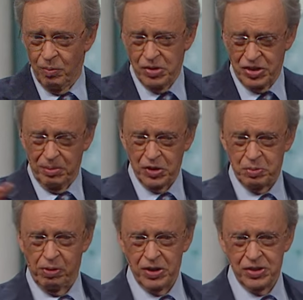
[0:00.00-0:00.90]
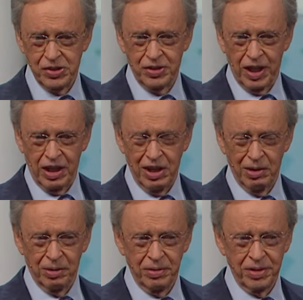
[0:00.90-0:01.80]
was the most precious thing he
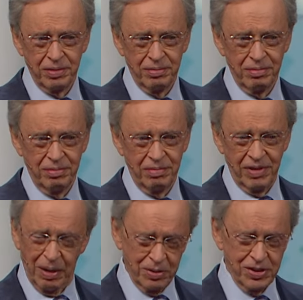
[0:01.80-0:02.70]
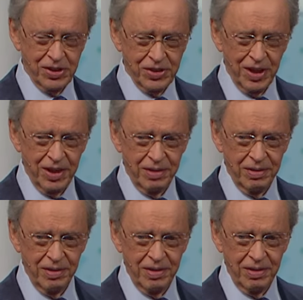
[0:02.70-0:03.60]
owned. That was his son.
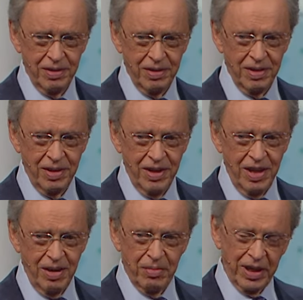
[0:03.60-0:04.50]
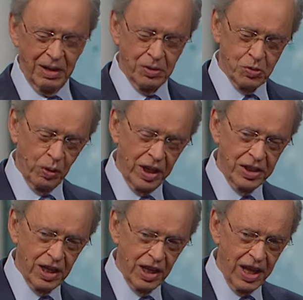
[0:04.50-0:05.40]
But he was
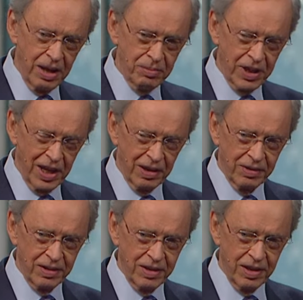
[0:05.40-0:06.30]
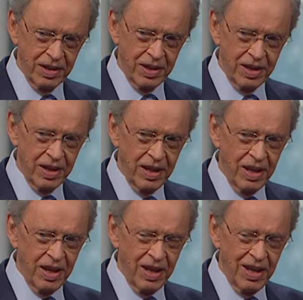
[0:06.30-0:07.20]
willing to lay him down
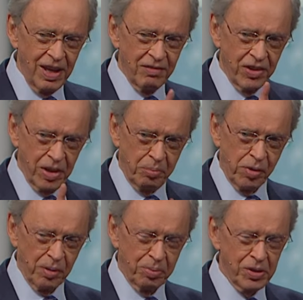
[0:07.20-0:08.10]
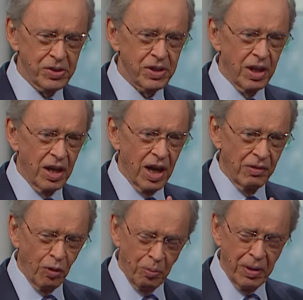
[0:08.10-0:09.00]
for the purpose
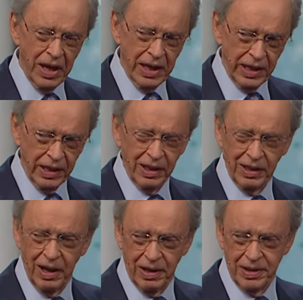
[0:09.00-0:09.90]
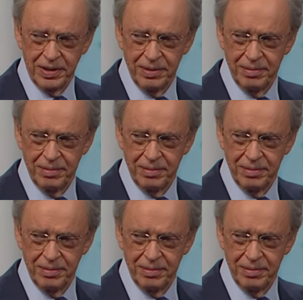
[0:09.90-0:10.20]
of obeying God.